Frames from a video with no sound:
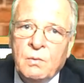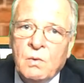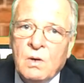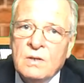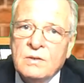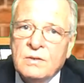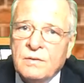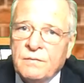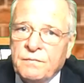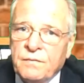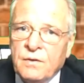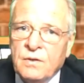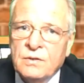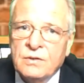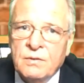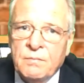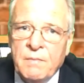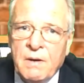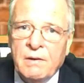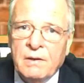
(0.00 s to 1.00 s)
was the
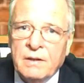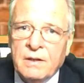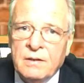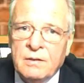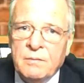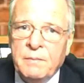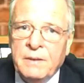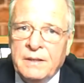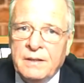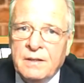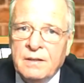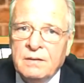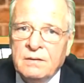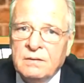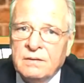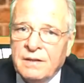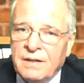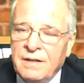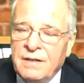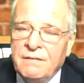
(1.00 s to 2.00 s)
first American to be
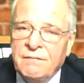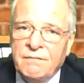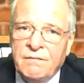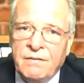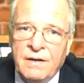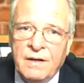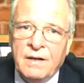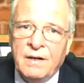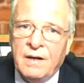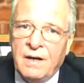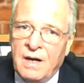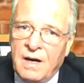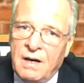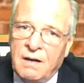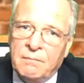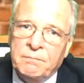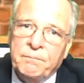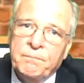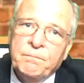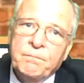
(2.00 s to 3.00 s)
killed in
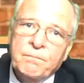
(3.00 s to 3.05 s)
Vietnam.